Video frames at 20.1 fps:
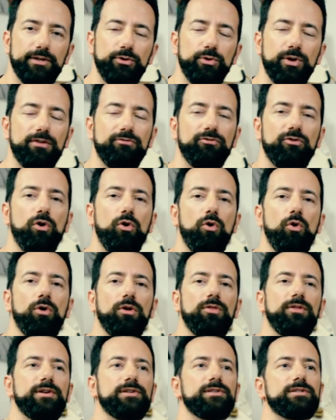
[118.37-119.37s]
you have
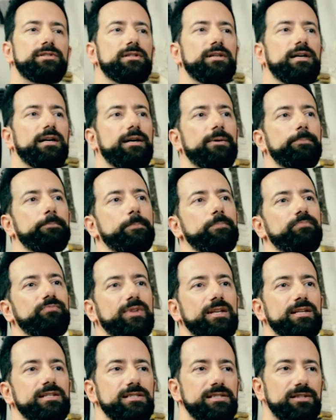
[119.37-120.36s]
all these
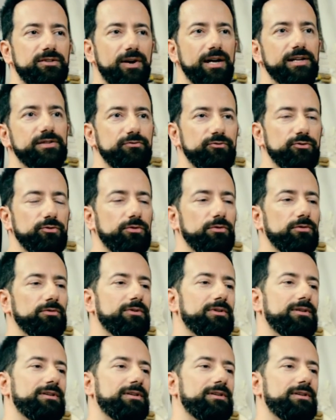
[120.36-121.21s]
stressful